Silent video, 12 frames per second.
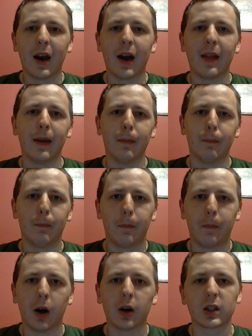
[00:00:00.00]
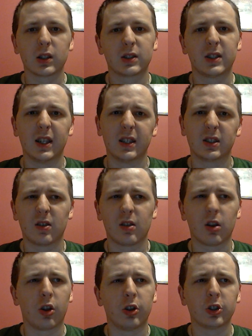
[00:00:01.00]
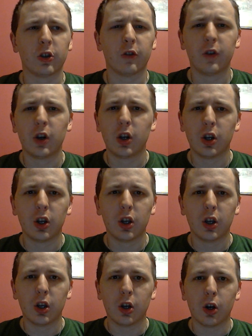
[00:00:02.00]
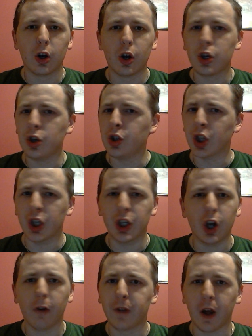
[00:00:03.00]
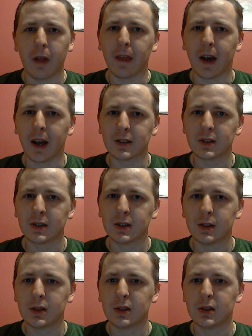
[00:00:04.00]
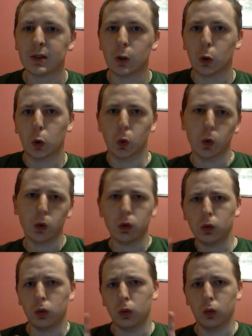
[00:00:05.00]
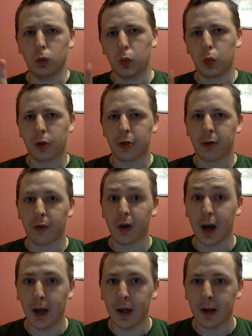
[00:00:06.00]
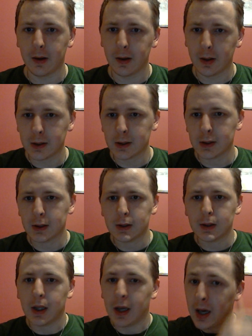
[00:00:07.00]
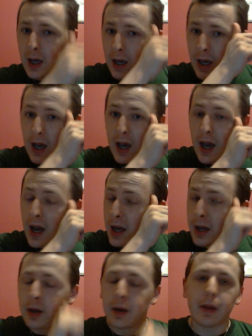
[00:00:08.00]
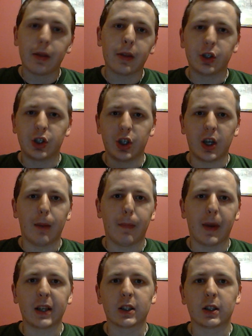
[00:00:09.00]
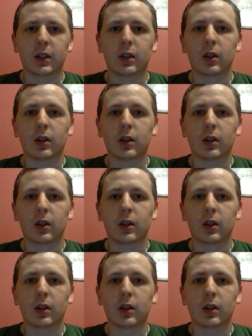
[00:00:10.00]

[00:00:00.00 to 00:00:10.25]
And then Punk says something along the lines of, you should not have done that. Ooh, threat. And the GM makes